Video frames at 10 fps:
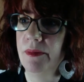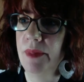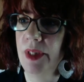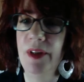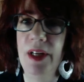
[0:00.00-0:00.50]

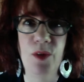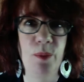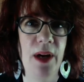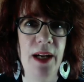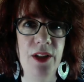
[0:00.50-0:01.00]
Even as a
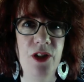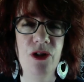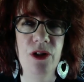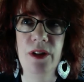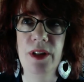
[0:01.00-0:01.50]

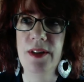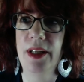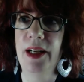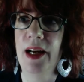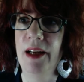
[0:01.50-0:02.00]
practitioner, it's
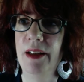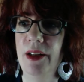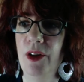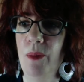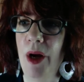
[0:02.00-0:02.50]
like
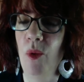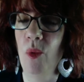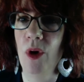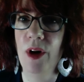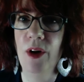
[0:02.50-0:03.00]
my
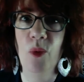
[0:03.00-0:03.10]
work